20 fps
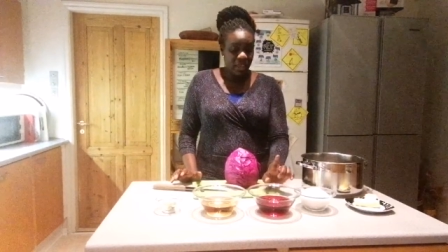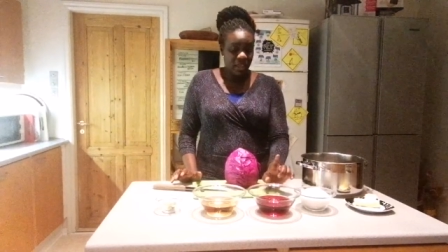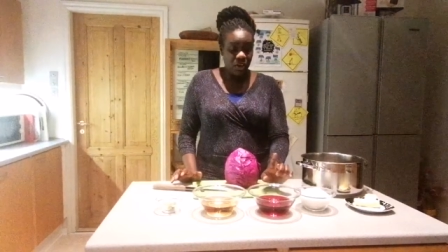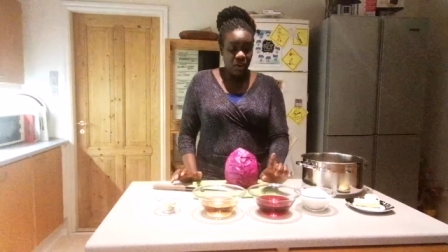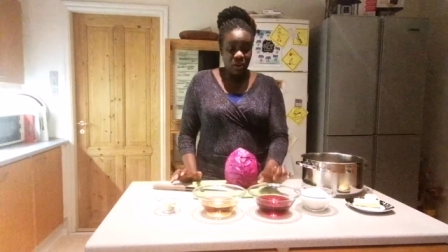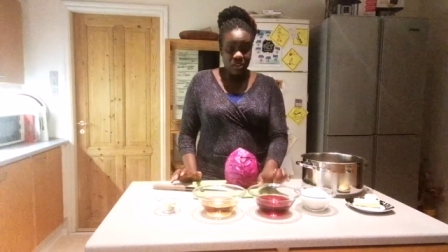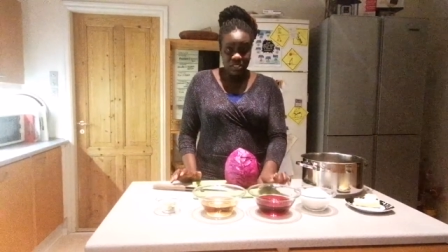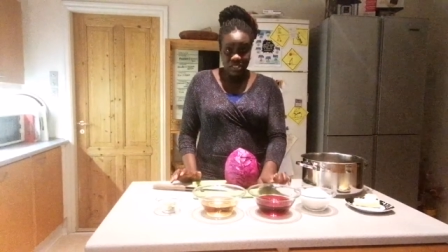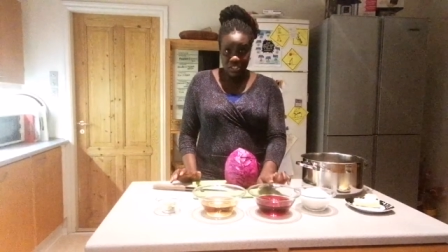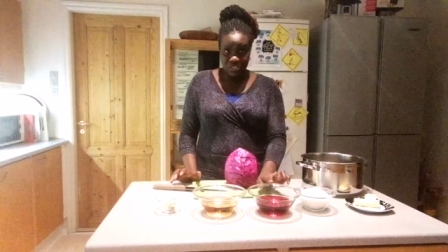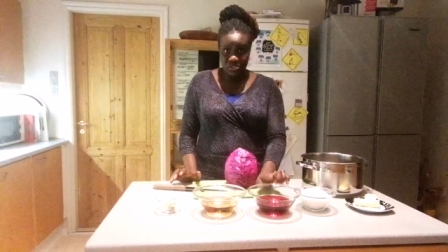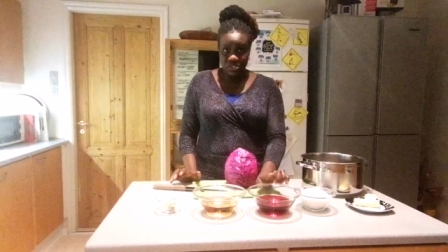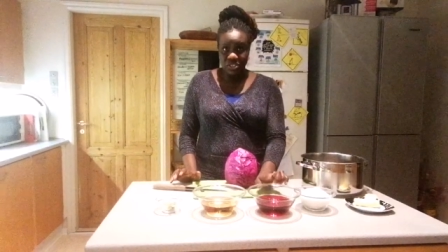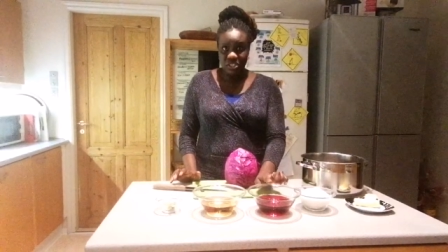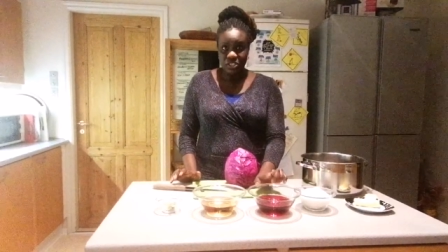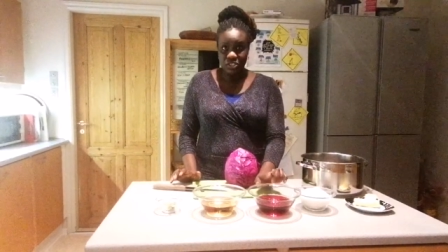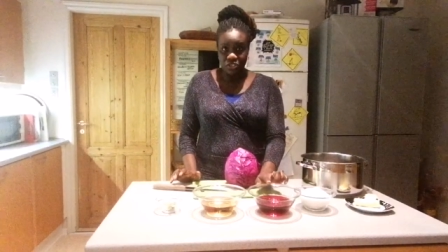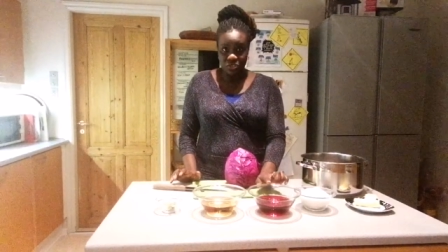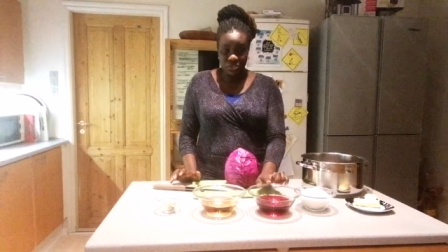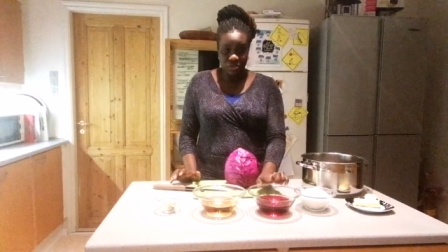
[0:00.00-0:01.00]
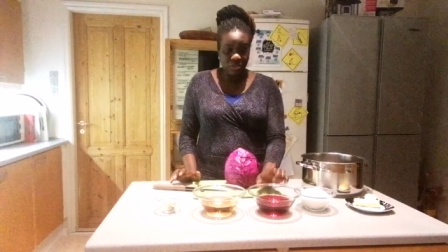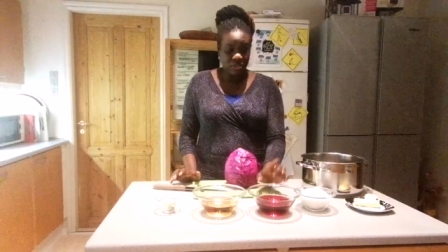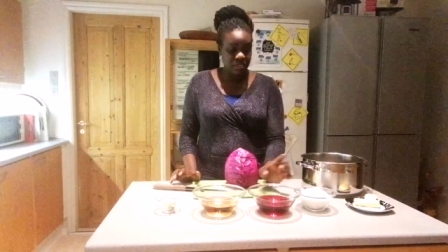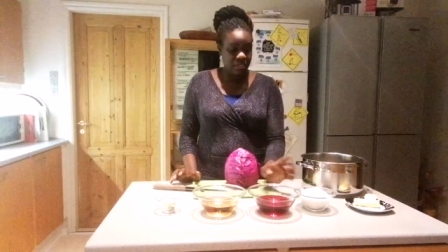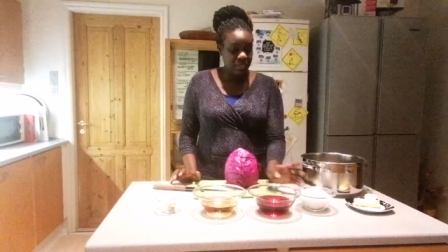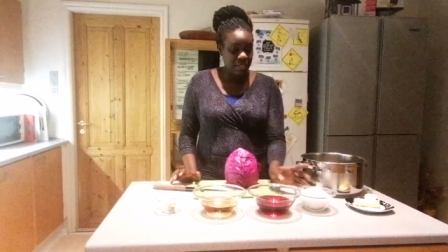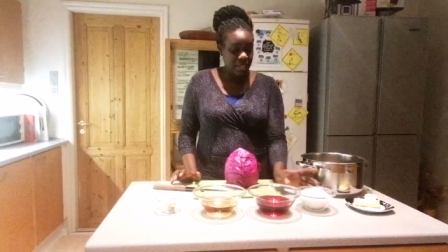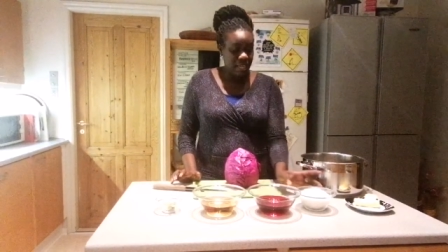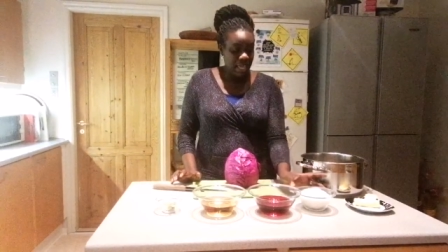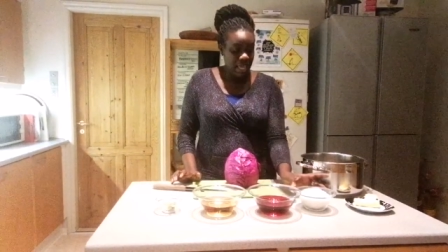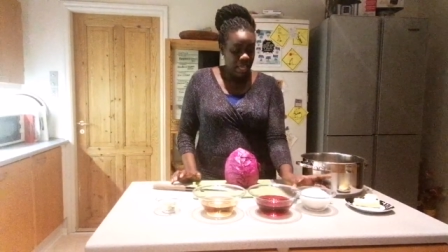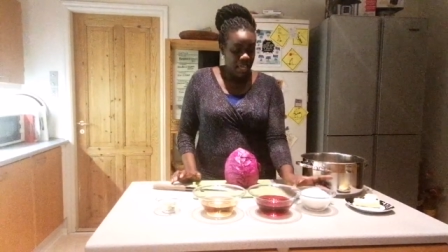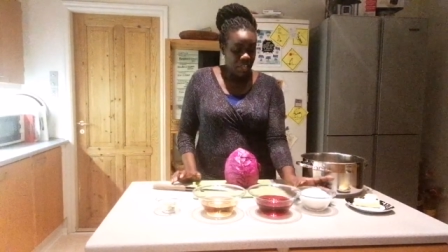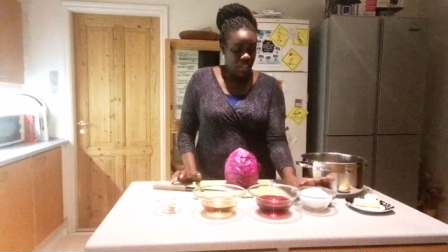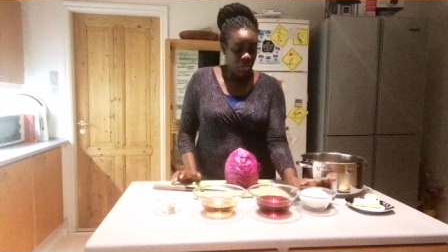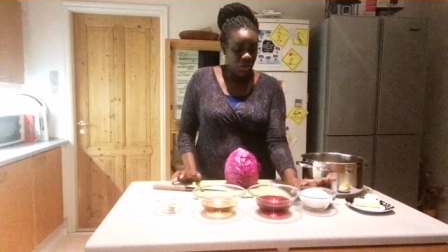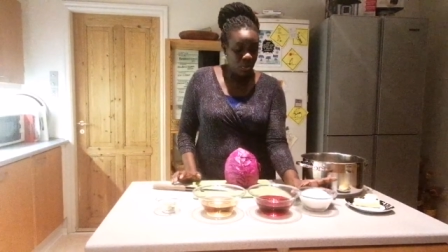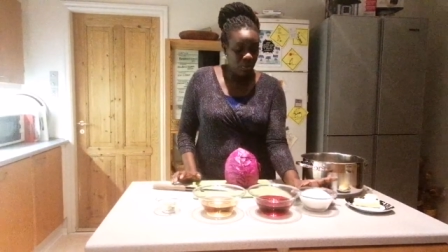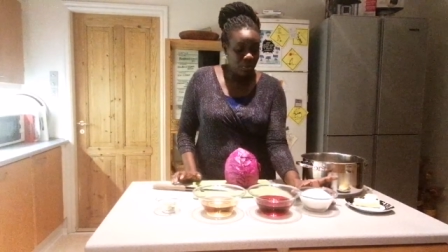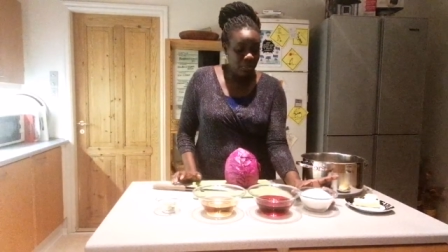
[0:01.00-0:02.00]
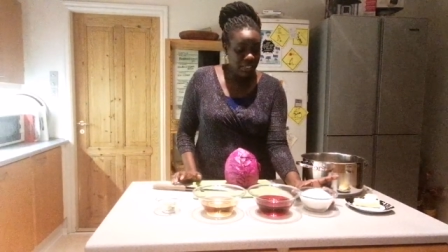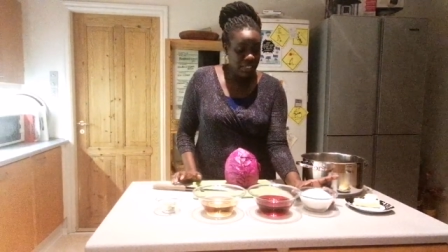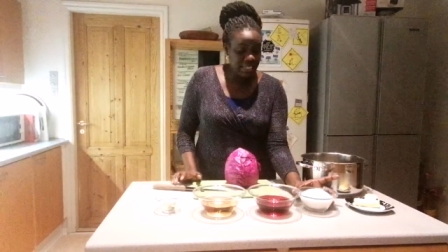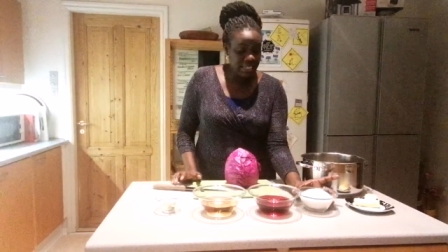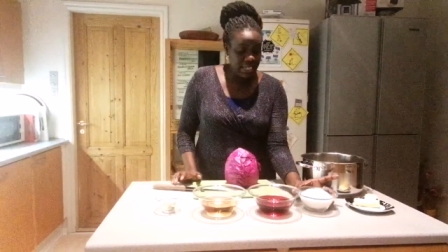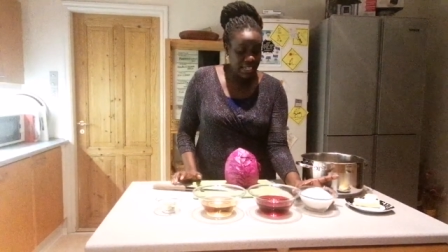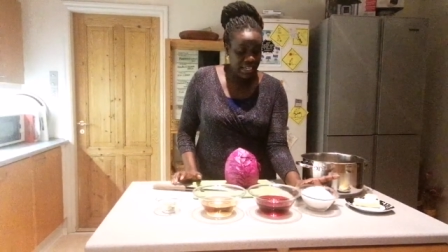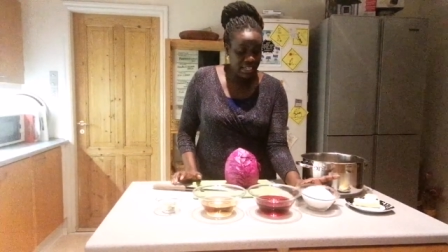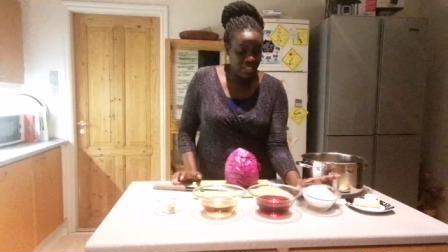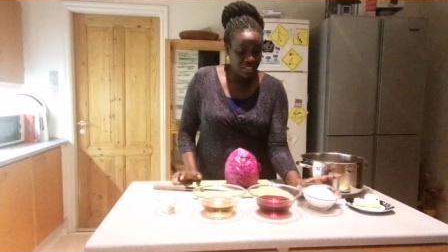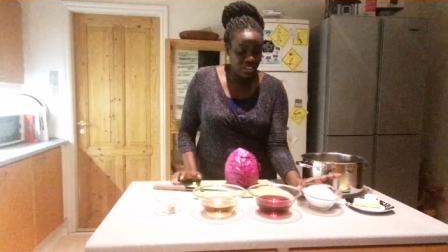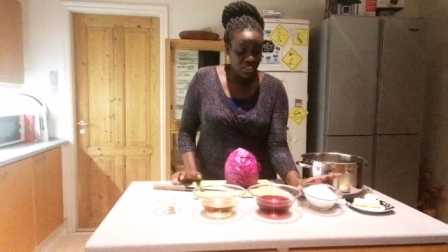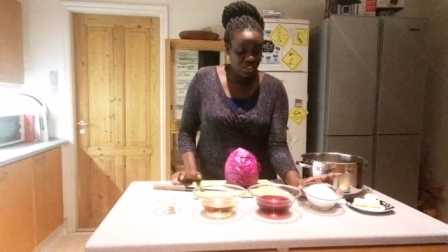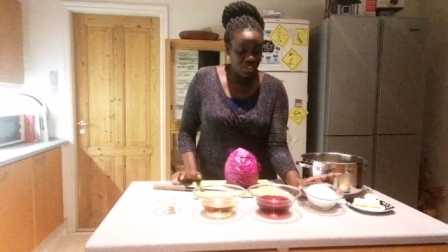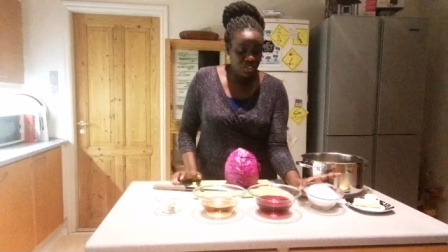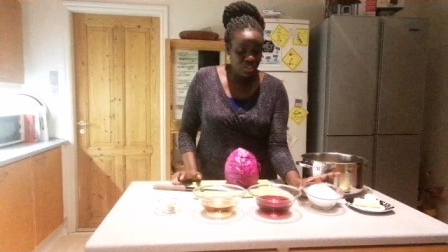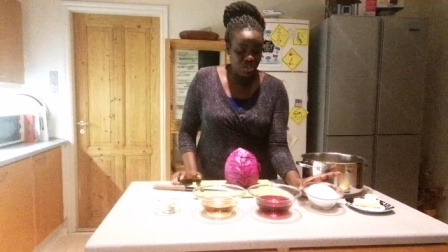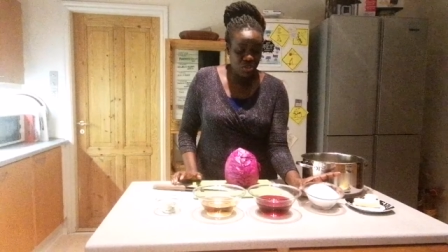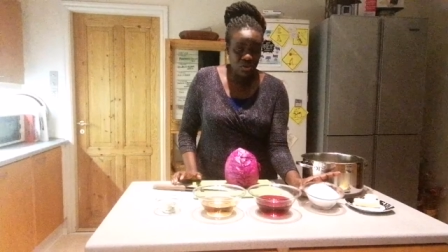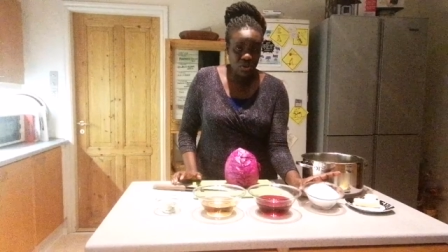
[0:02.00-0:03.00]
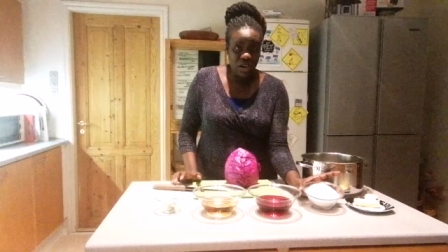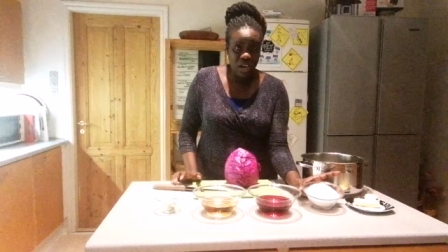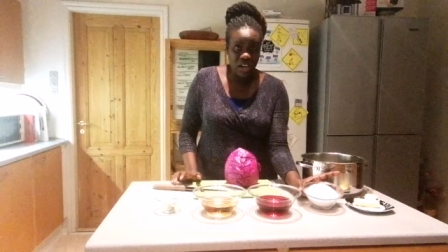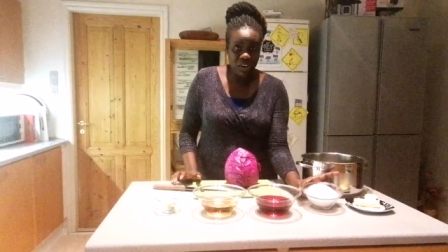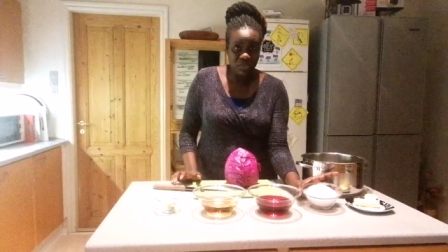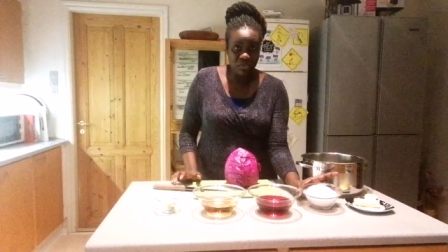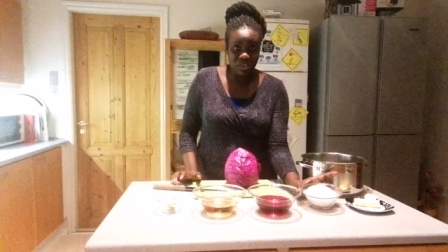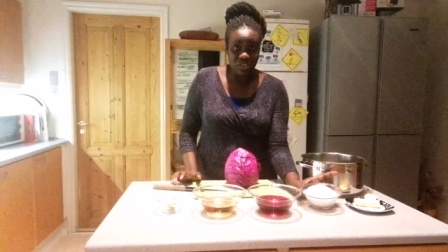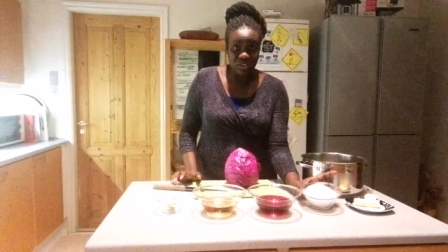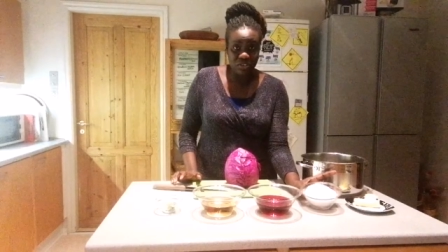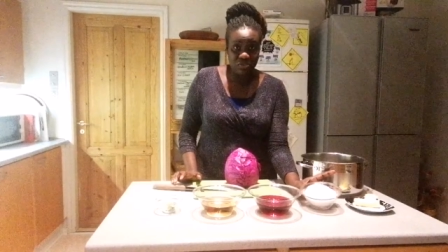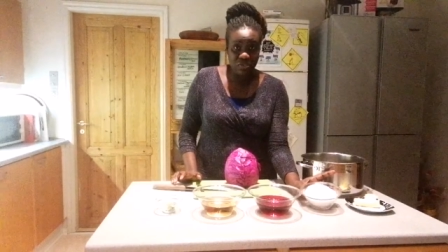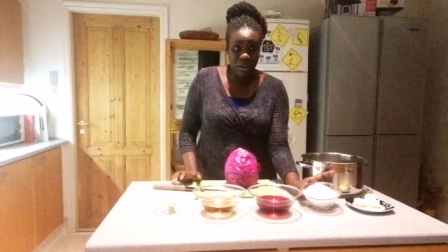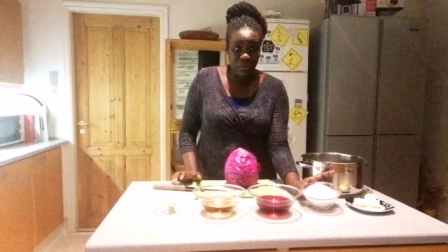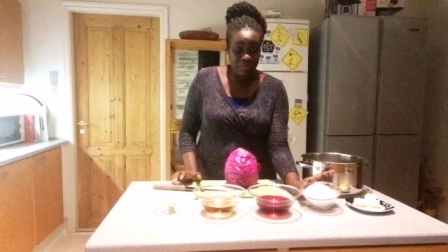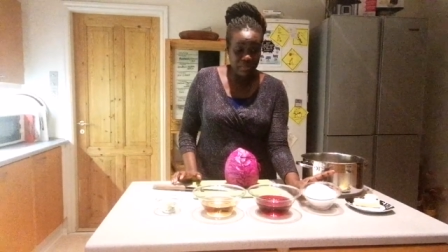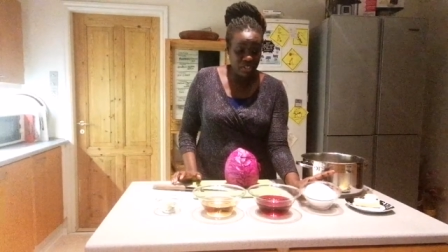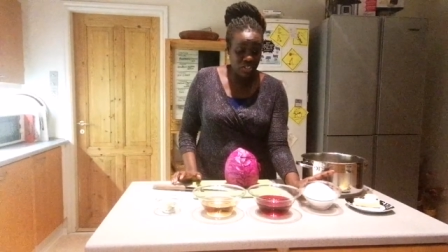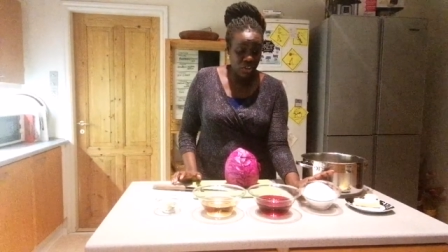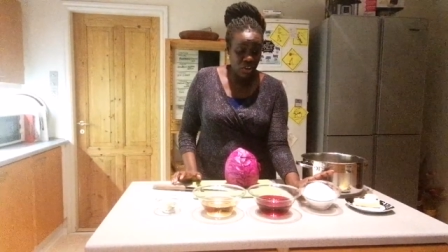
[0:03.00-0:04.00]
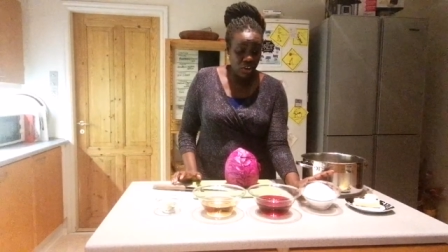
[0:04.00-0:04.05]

concentrated juice you will need 200 grams